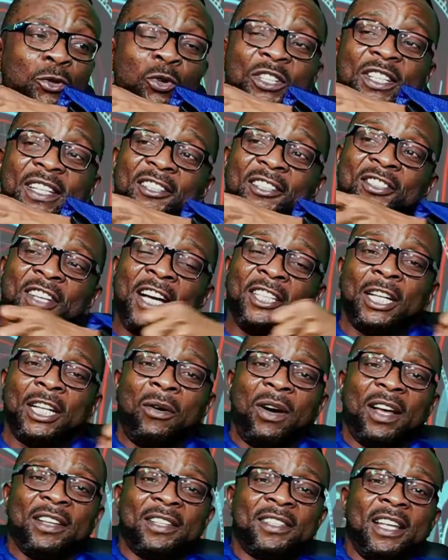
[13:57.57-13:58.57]
We
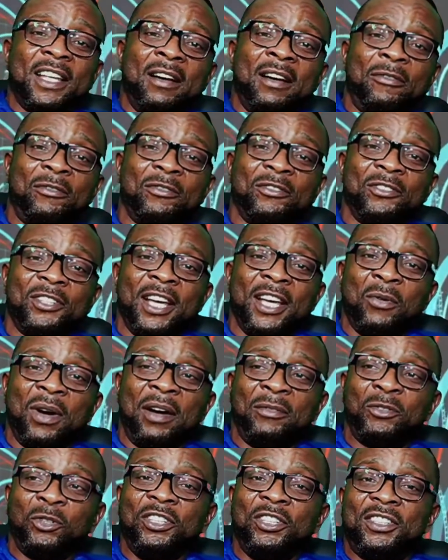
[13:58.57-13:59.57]
have to detach
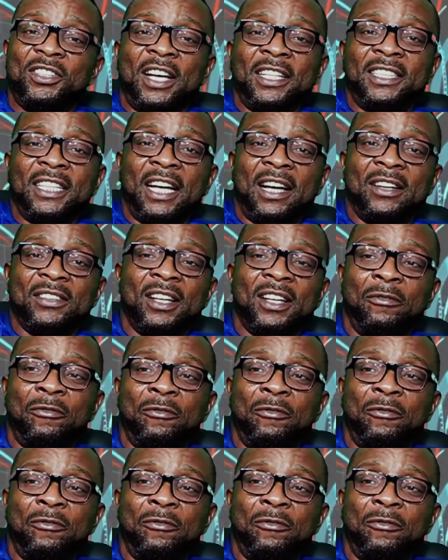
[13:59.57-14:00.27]
ourselves first.